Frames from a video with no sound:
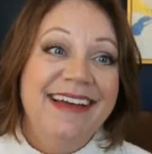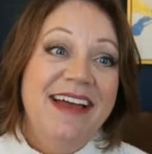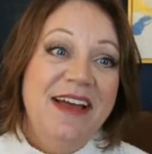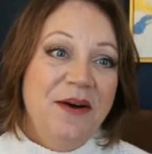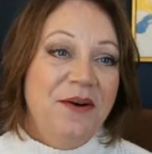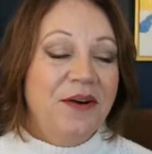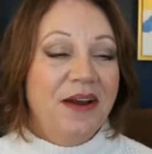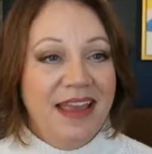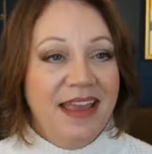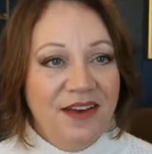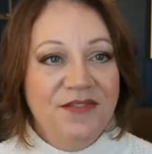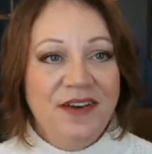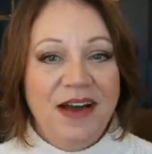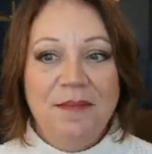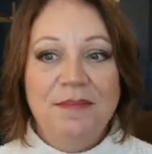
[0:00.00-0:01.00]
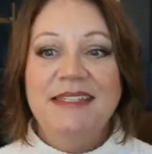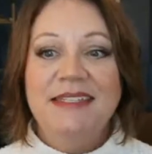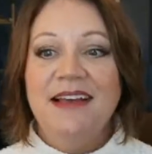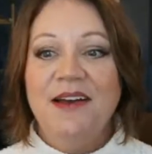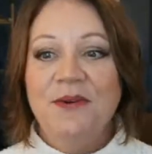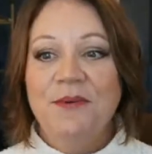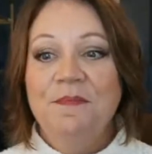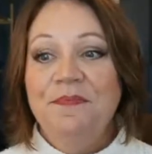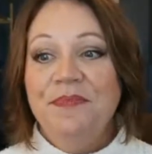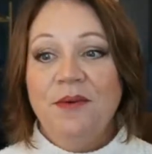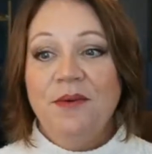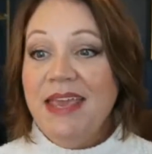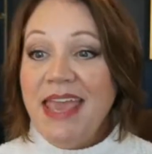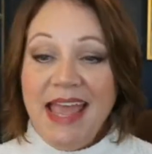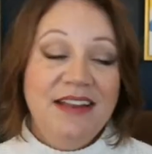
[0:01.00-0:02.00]
or give up. So
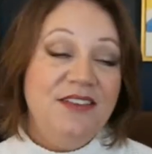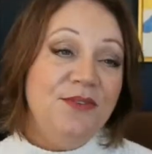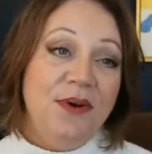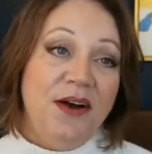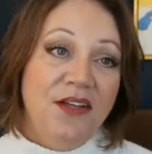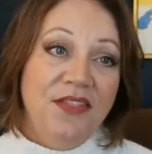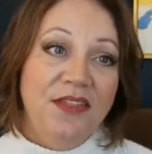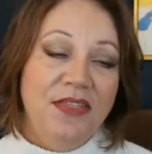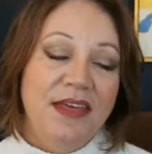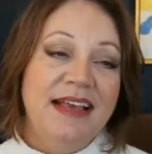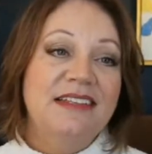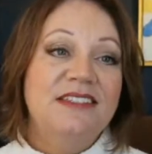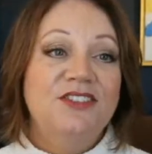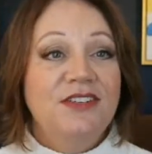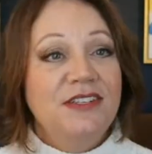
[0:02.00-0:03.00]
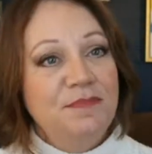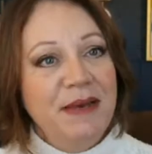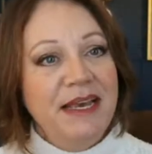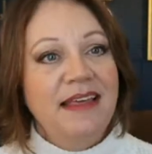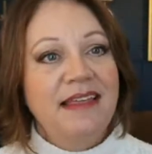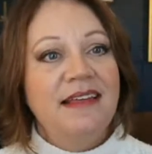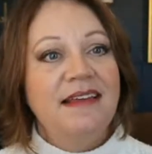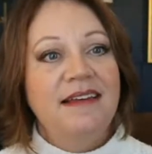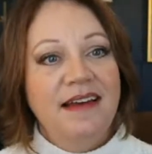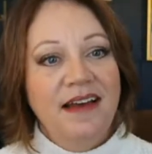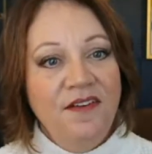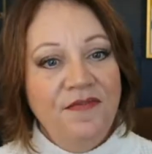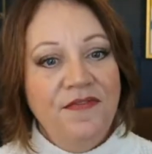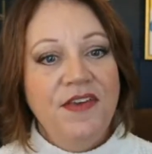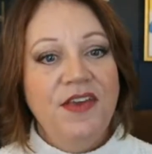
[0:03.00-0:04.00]
we can't do all the things. Just pick a
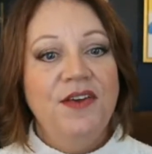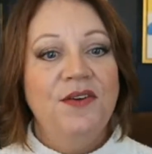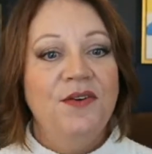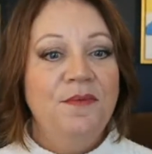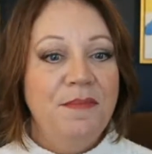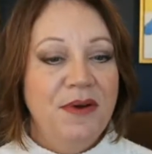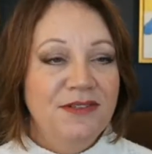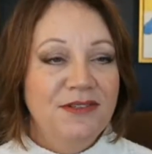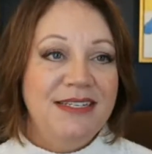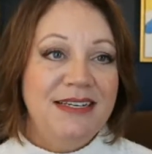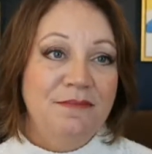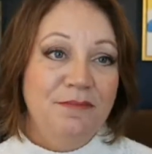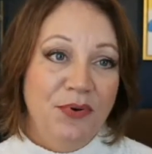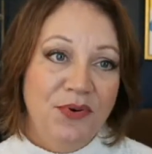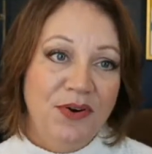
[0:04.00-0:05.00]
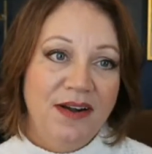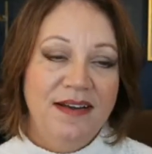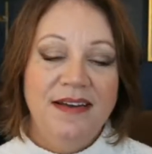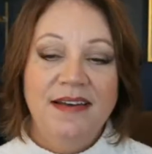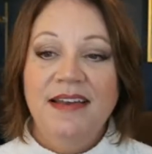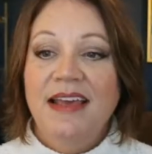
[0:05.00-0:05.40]
few most important